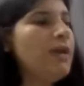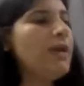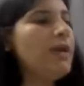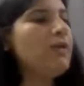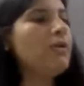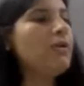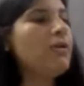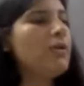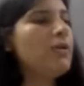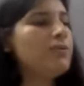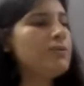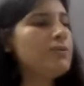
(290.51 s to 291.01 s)

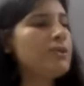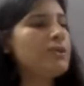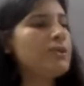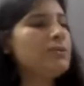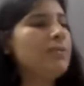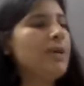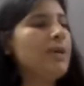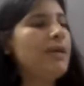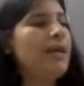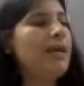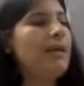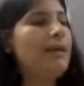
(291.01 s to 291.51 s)
error of
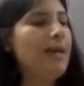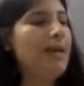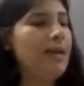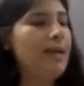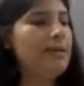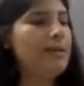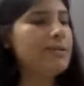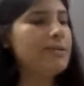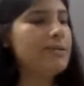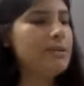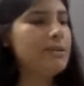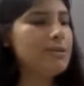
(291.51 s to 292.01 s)
judgment and
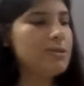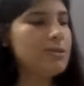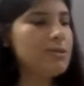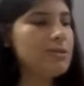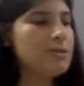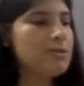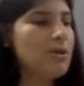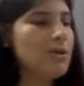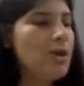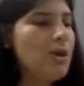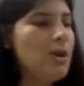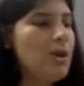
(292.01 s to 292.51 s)
negligence.